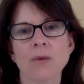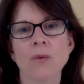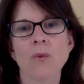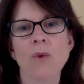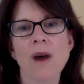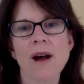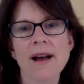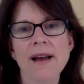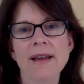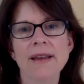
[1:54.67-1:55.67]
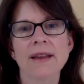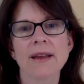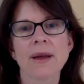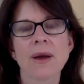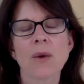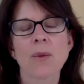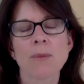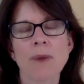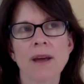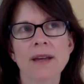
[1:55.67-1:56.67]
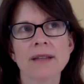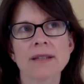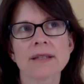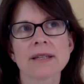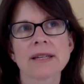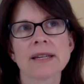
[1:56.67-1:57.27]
Why might